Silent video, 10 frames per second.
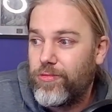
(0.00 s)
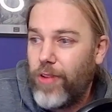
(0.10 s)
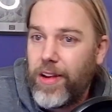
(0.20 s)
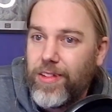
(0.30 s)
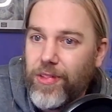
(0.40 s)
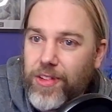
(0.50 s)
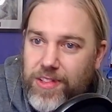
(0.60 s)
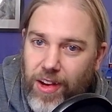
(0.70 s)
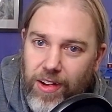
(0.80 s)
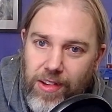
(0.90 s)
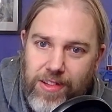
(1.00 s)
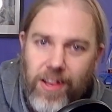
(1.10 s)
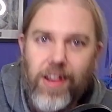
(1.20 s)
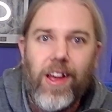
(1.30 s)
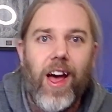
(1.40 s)
right at the start,
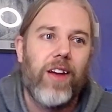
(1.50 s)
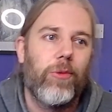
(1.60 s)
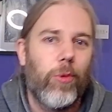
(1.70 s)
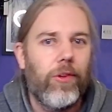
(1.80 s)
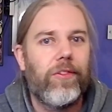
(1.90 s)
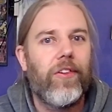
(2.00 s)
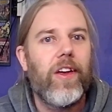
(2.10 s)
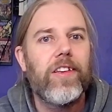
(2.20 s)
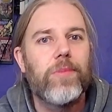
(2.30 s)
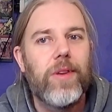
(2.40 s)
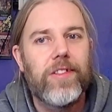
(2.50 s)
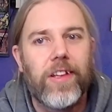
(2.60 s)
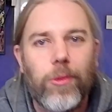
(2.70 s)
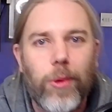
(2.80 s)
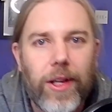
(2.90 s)
and one phase missing.